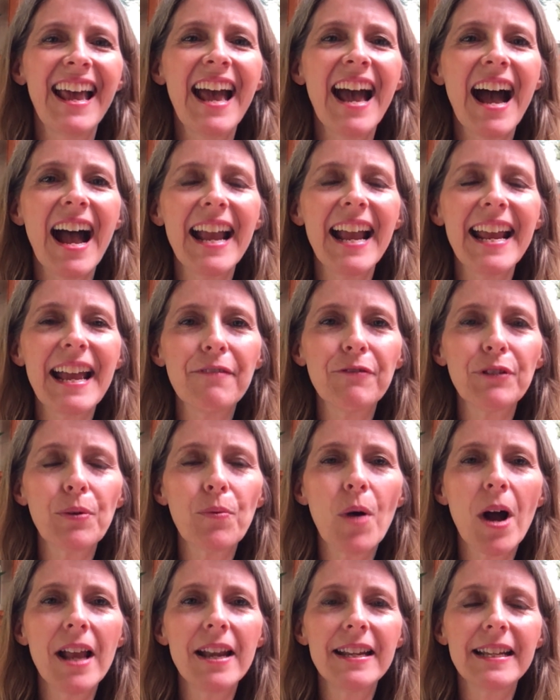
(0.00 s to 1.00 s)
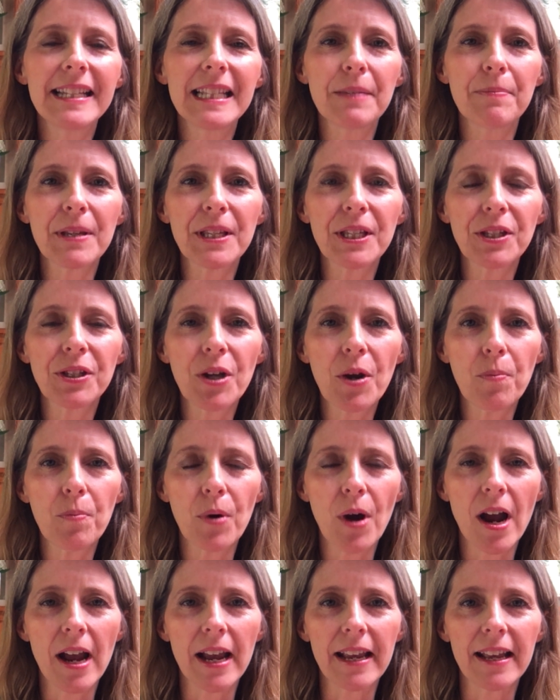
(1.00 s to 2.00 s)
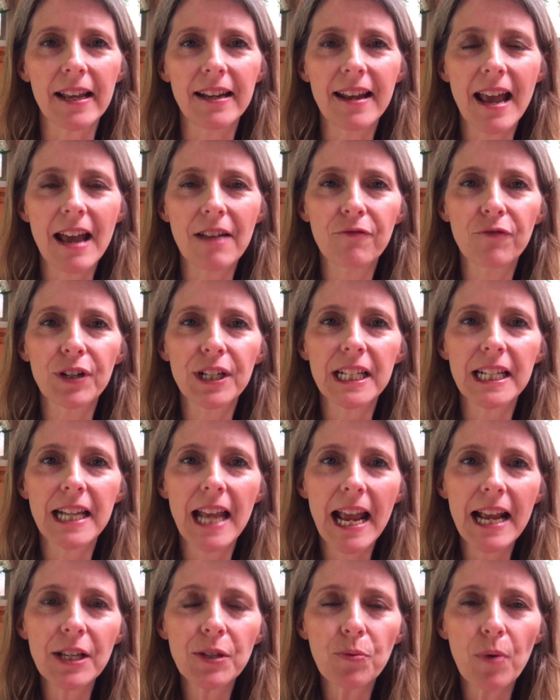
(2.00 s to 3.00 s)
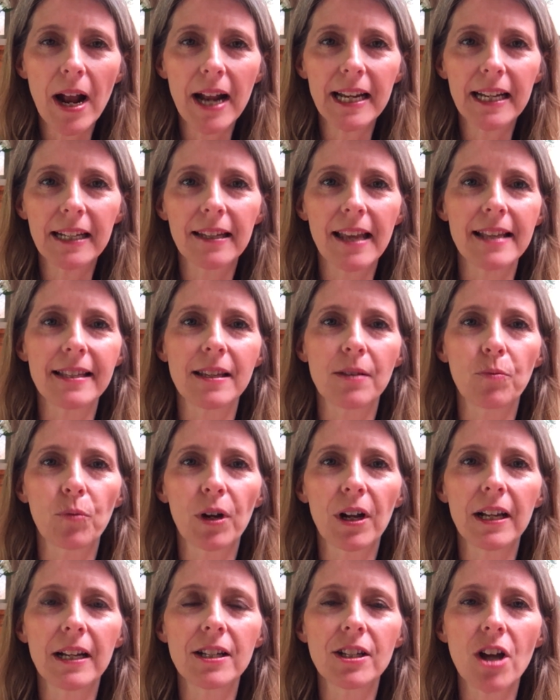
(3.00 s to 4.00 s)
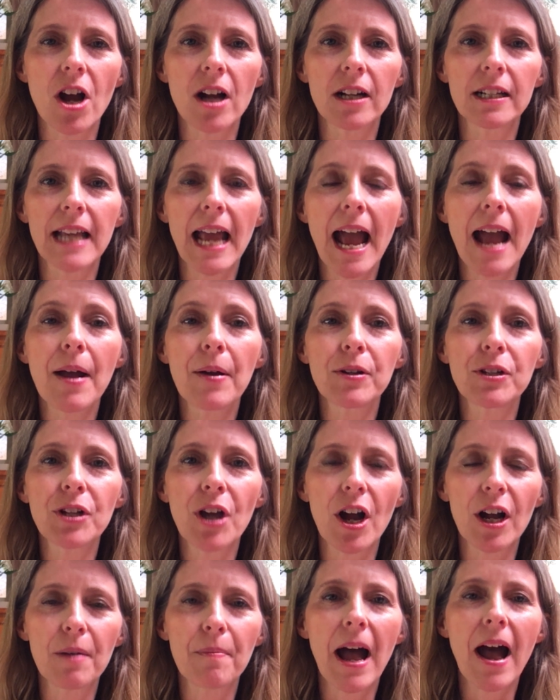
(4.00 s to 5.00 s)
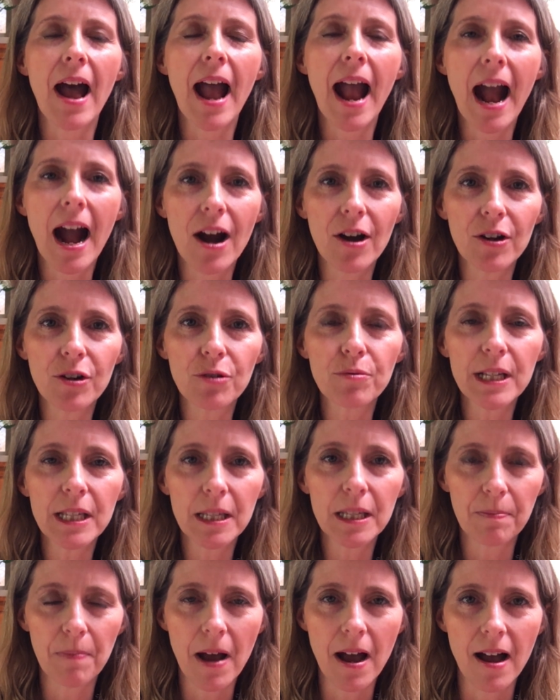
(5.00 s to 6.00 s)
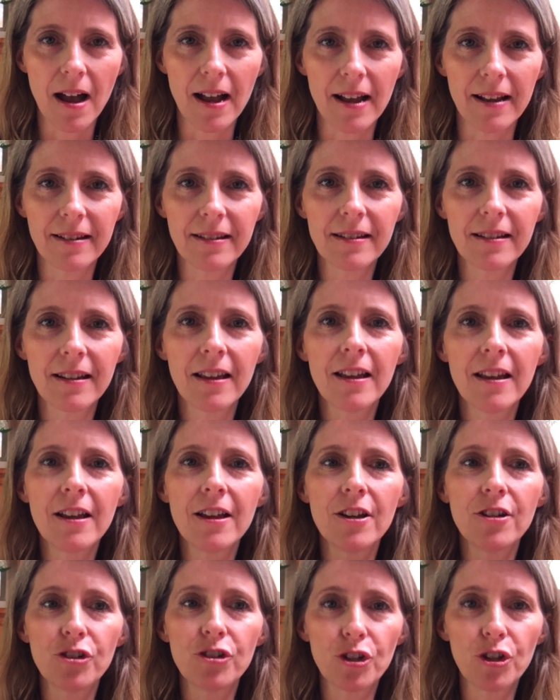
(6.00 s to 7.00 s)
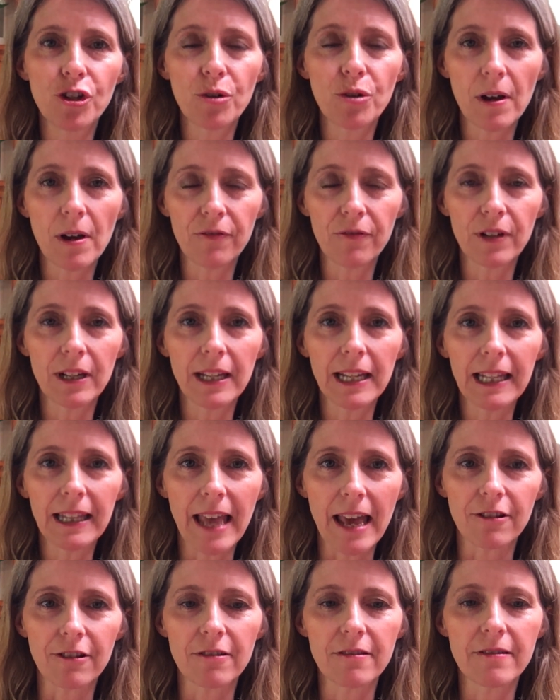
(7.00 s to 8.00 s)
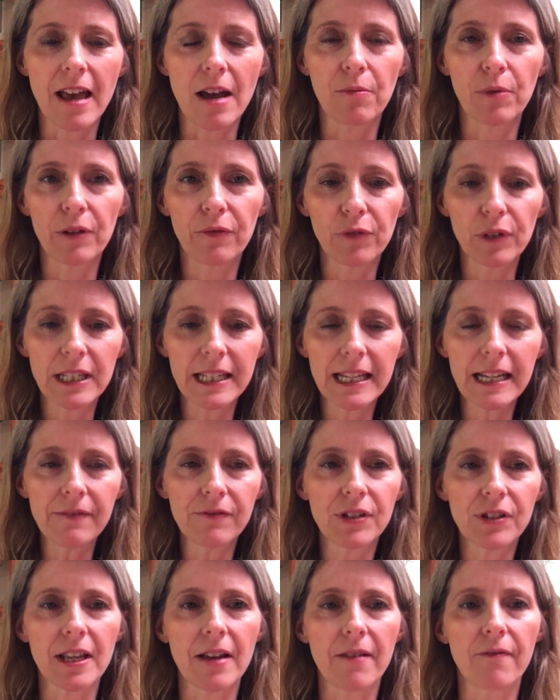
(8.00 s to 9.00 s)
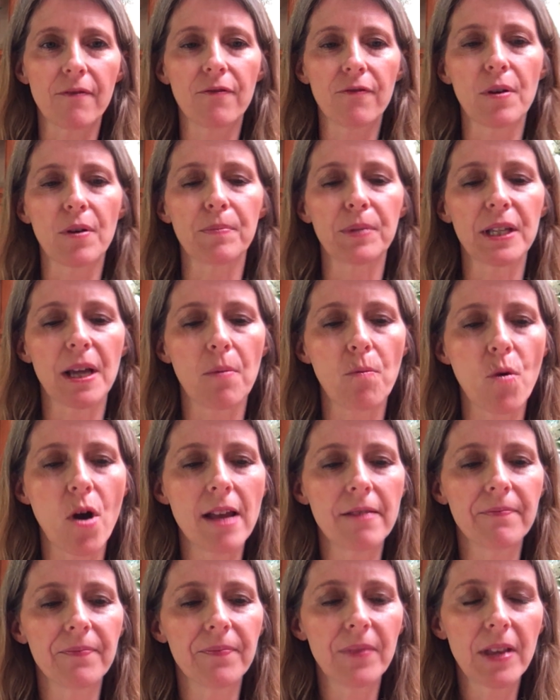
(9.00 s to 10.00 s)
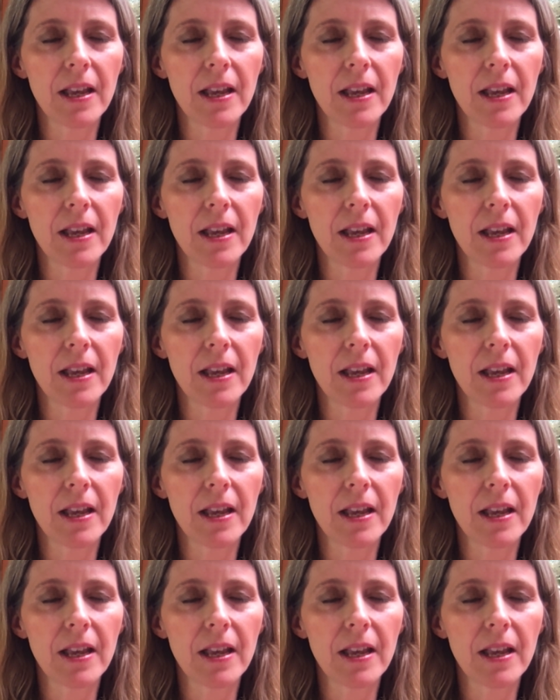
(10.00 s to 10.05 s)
Hi everyone, it's Mrs. O'Brien, and for today's writing lesson, we're going to talk about how to respond to a friendly letter that we've received from someone.